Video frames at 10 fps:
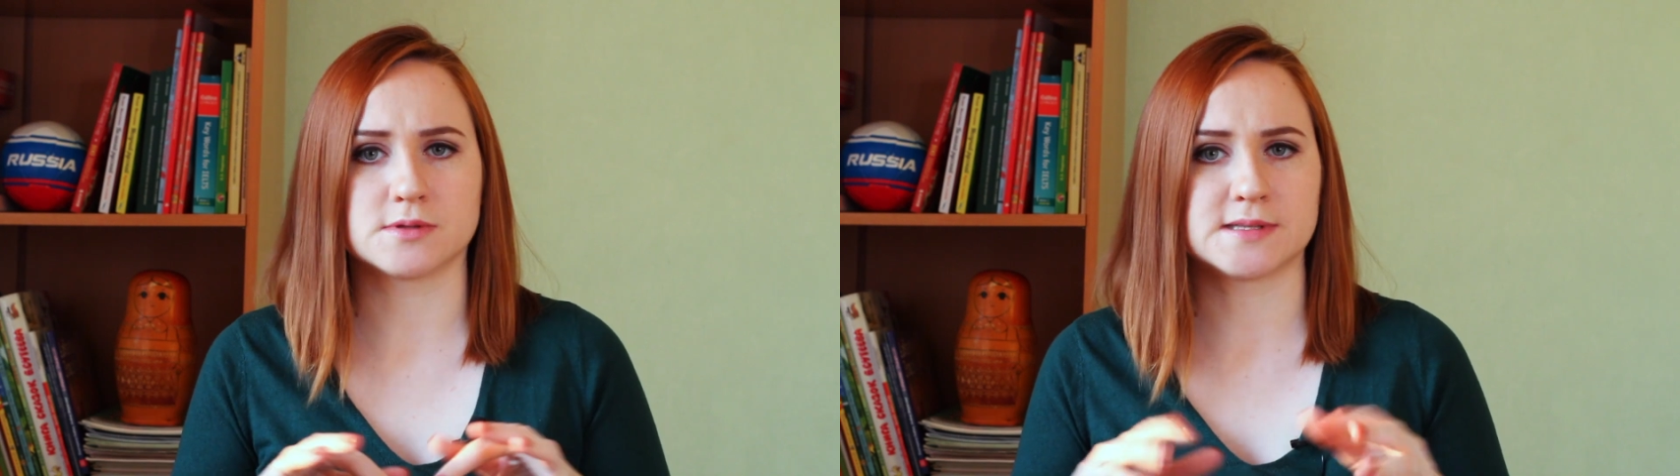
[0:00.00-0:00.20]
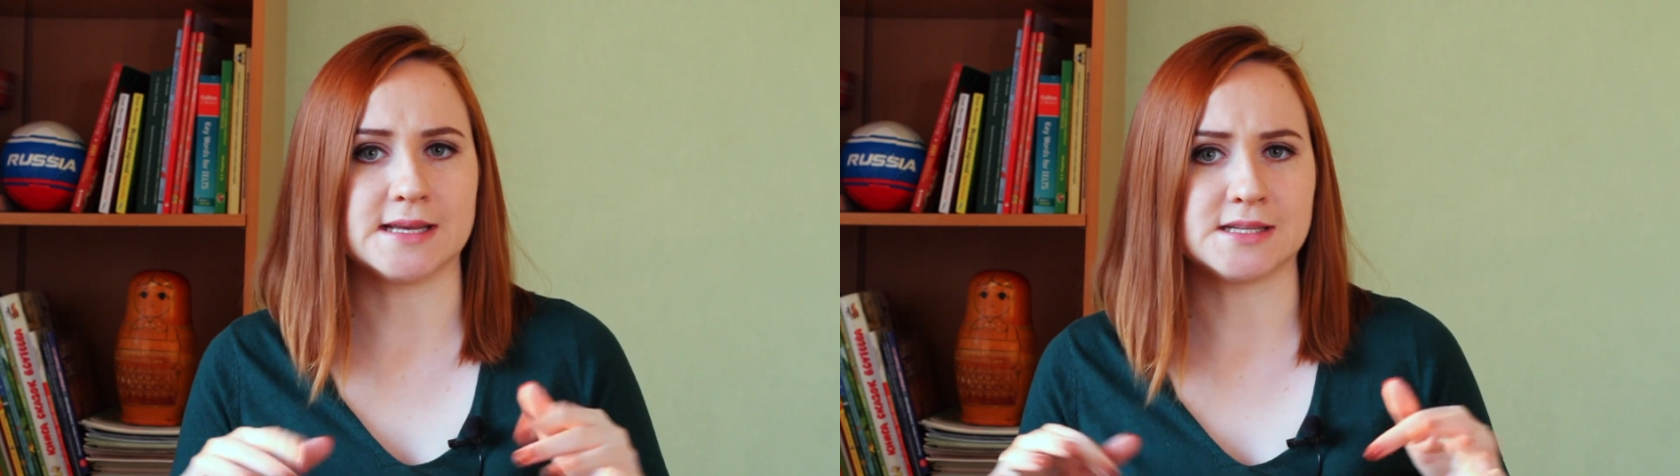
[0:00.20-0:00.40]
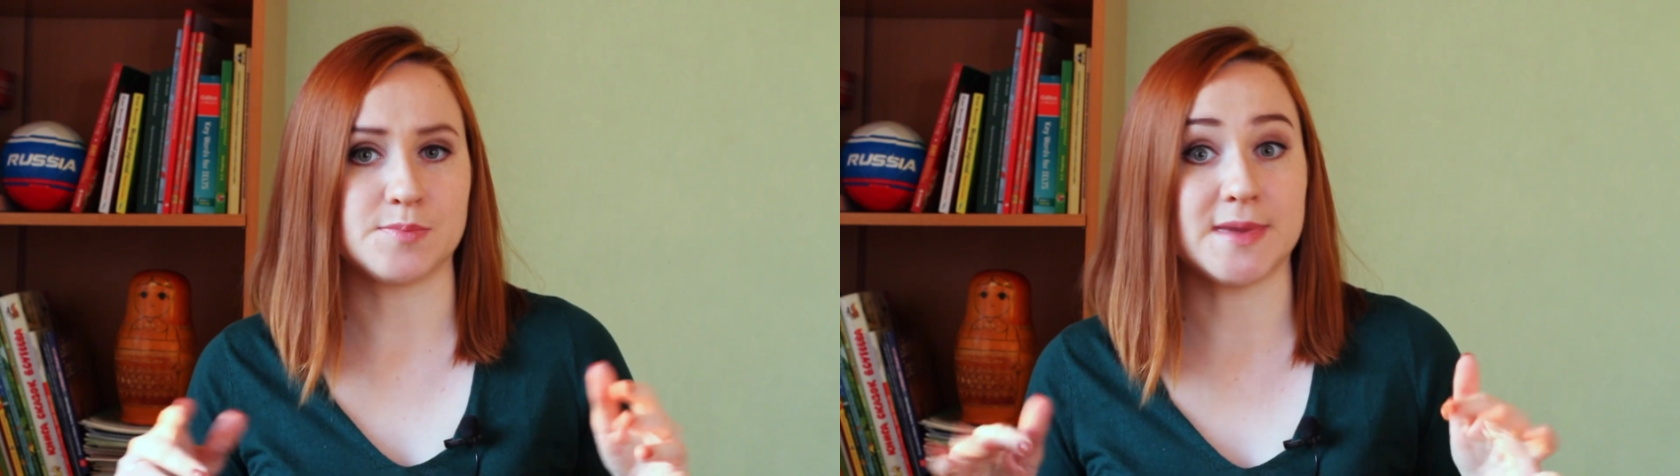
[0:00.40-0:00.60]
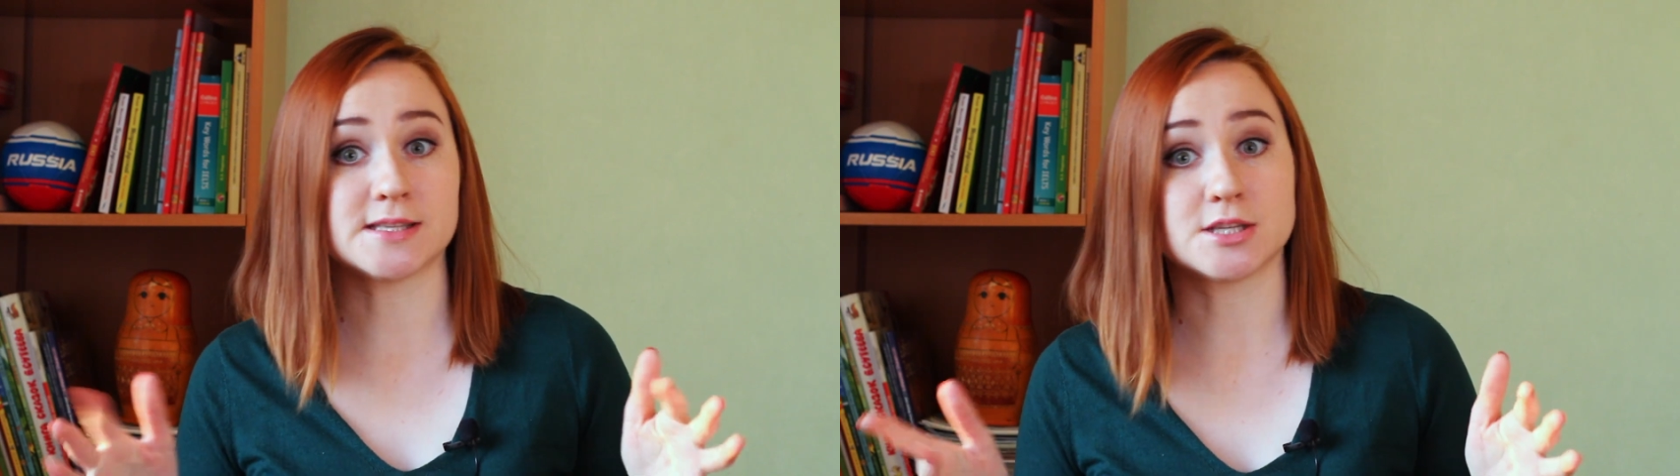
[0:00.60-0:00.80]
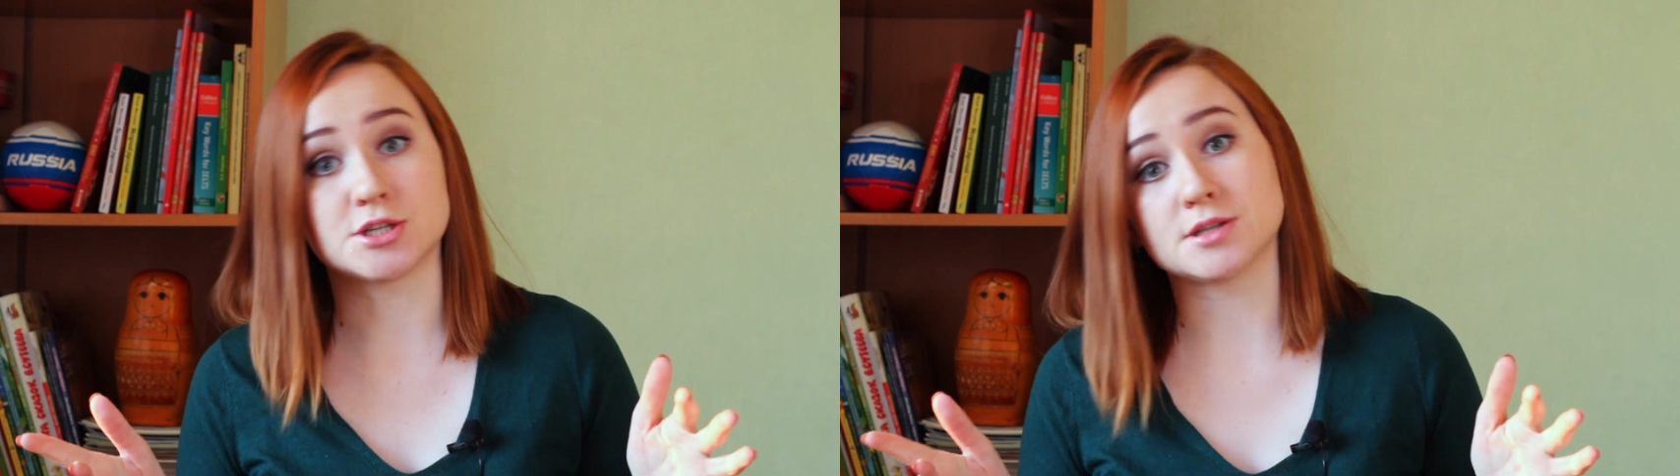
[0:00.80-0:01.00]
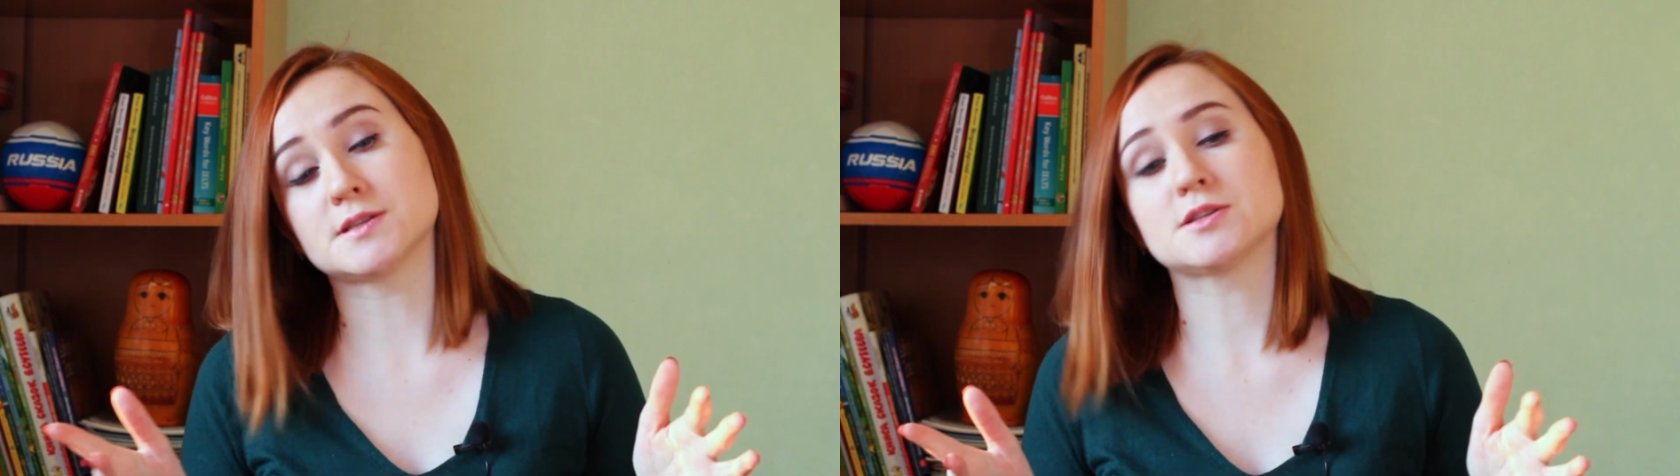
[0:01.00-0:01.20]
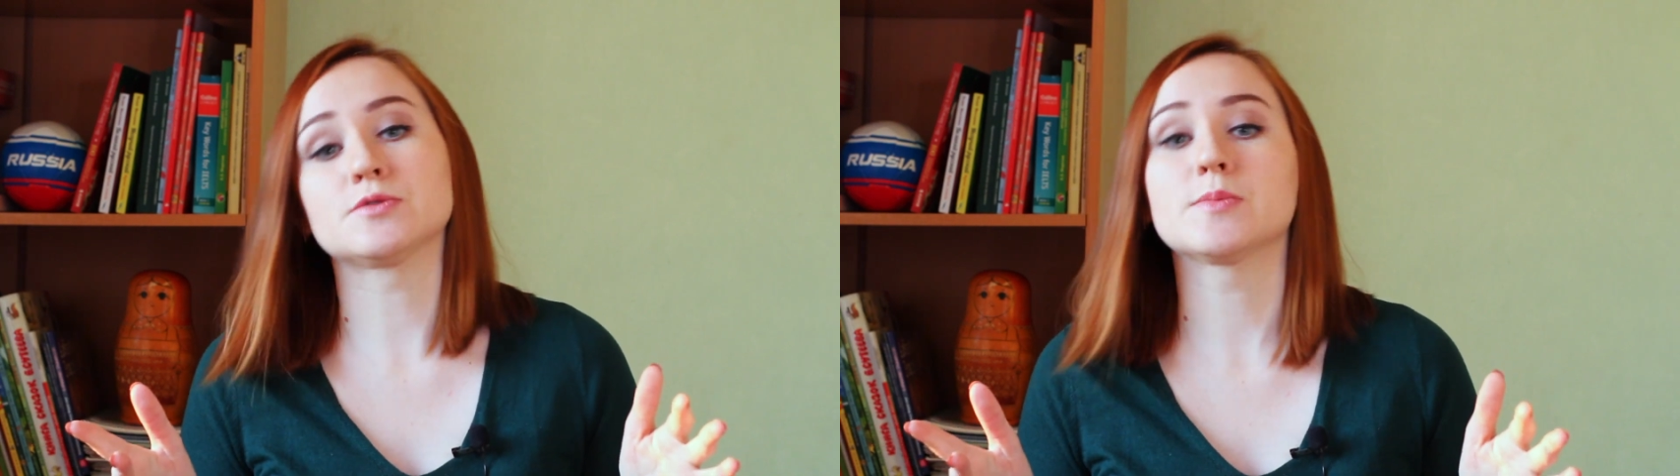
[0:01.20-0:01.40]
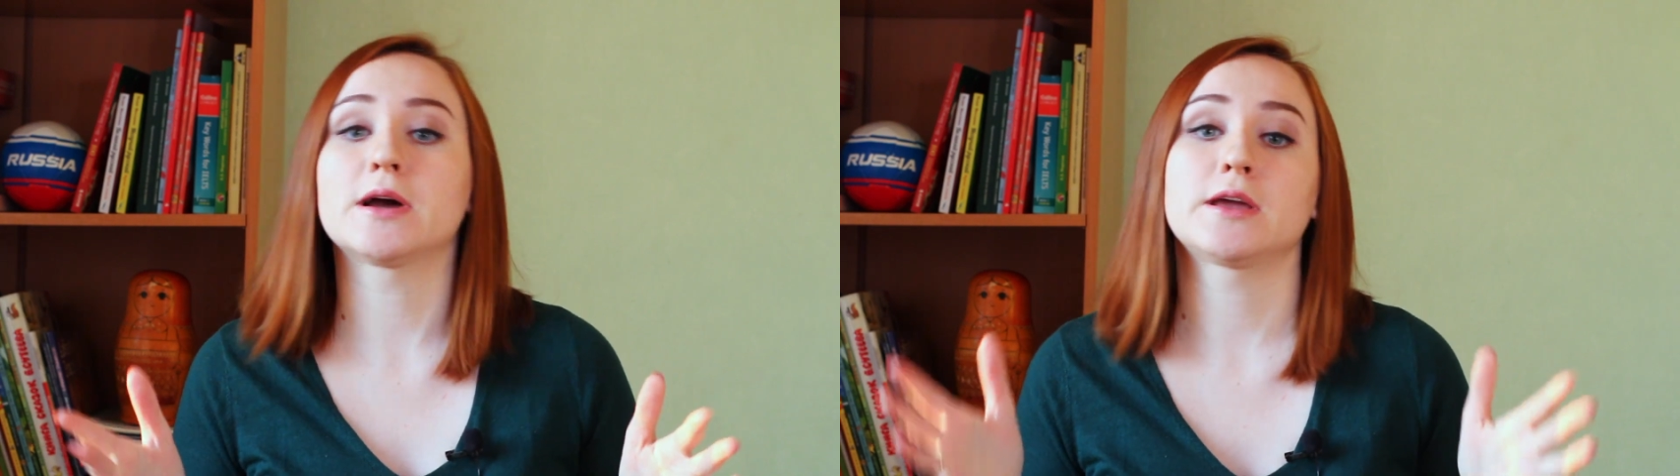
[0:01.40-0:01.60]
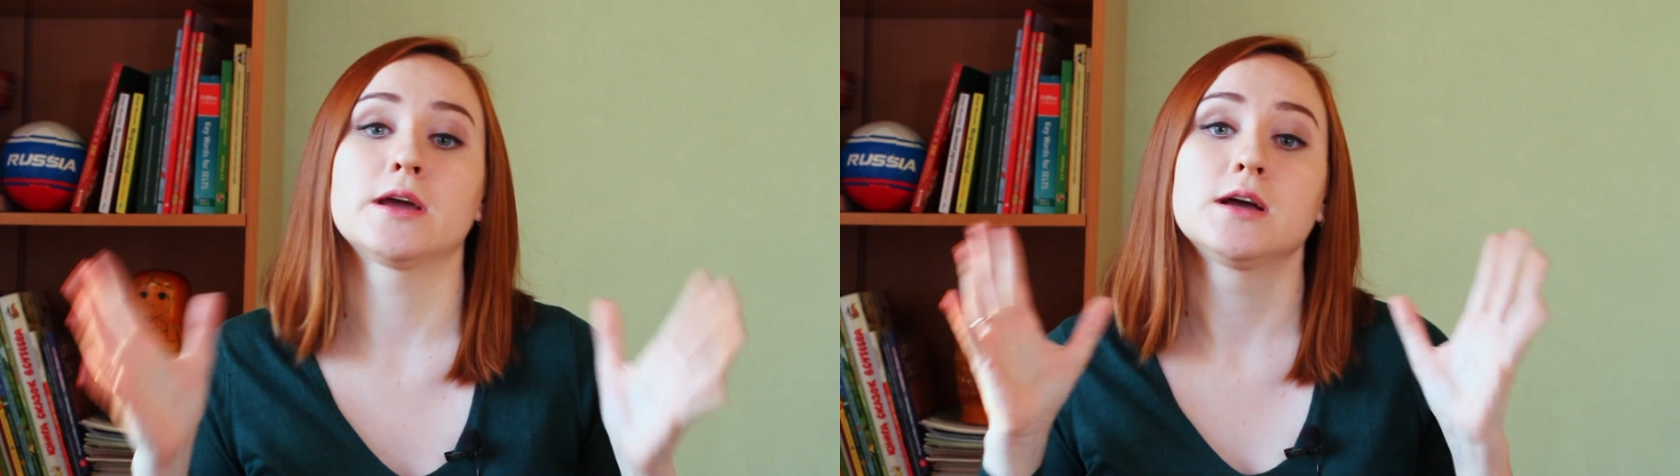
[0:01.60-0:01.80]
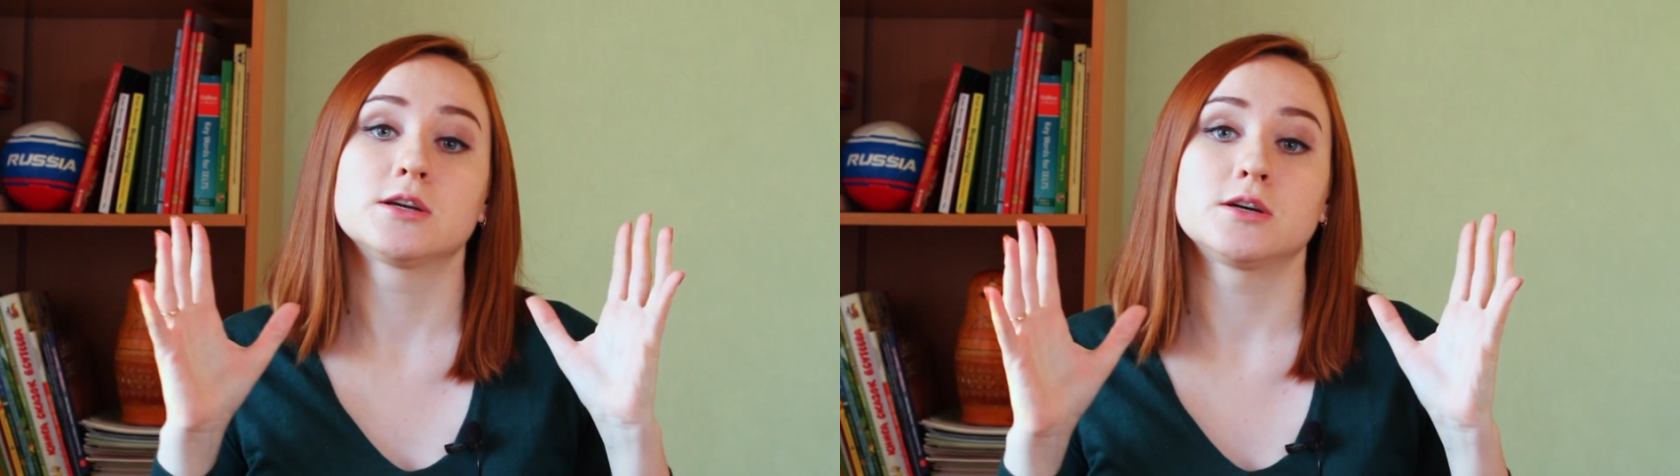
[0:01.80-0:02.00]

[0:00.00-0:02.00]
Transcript: send messages to my